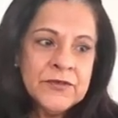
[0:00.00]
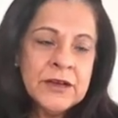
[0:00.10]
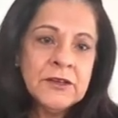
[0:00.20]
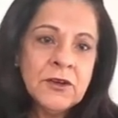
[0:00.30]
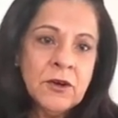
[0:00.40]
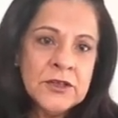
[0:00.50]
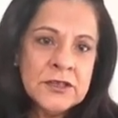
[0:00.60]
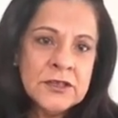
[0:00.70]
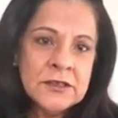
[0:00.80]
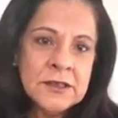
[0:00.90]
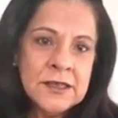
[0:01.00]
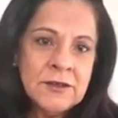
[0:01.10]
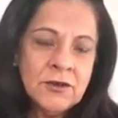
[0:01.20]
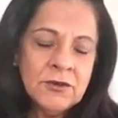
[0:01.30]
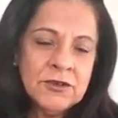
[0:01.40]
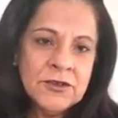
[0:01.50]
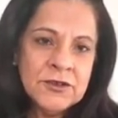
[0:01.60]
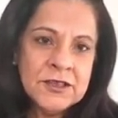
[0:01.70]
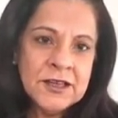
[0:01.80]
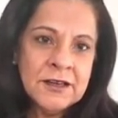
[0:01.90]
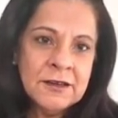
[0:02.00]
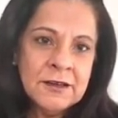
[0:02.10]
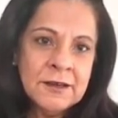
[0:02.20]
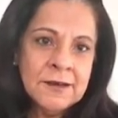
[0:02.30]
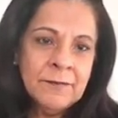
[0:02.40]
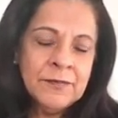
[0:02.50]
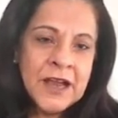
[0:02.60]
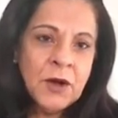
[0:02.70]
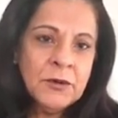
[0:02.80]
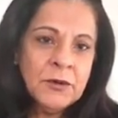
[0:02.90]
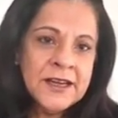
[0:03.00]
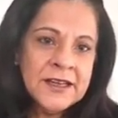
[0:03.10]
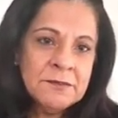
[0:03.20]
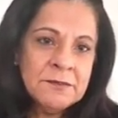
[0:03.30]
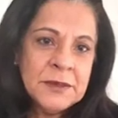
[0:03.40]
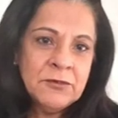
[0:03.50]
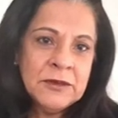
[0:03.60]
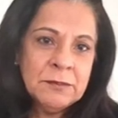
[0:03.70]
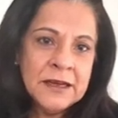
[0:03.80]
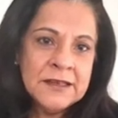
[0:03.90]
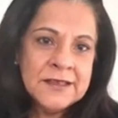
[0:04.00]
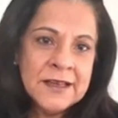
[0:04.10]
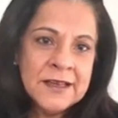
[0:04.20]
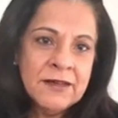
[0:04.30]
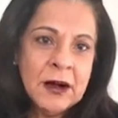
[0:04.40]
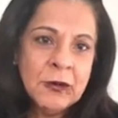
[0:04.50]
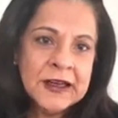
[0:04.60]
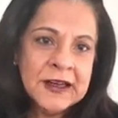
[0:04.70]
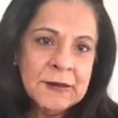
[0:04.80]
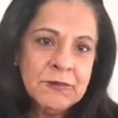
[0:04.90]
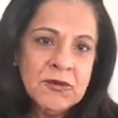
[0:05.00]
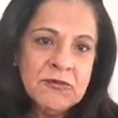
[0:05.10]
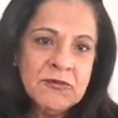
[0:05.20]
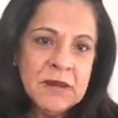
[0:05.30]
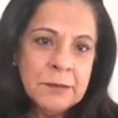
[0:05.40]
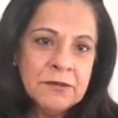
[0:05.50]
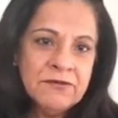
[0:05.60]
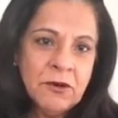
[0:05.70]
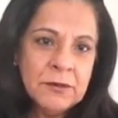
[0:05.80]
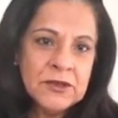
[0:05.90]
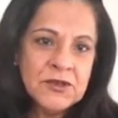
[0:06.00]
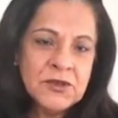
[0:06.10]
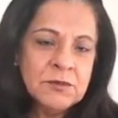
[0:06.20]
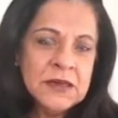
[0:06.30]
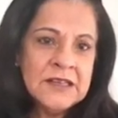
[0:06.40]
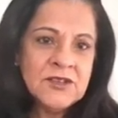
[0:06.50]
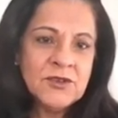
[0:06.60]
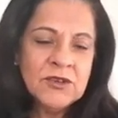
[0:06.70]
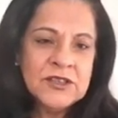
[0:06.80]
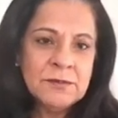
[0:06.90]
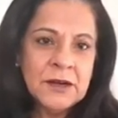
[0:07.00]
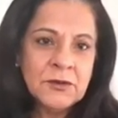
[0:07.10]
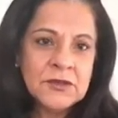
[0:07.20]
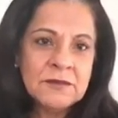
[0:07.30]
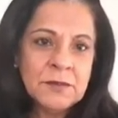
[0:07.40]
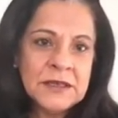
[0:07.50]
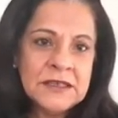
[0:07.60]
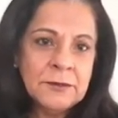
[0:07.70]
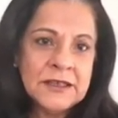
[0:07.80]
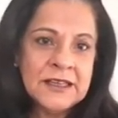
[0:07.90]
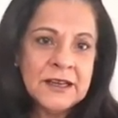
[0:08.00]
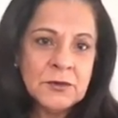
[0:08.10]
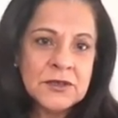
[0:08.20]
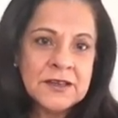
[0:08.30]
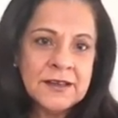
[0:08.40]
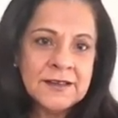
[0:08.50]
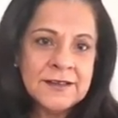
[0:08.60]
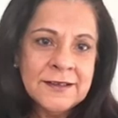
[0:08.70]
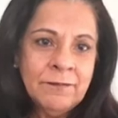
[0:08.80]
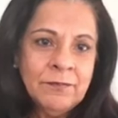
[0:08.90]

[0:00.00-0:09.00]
So I'll constantly look to say, how can I compete with myself? How can I improve my performance? To me, it's not about competing with the outside.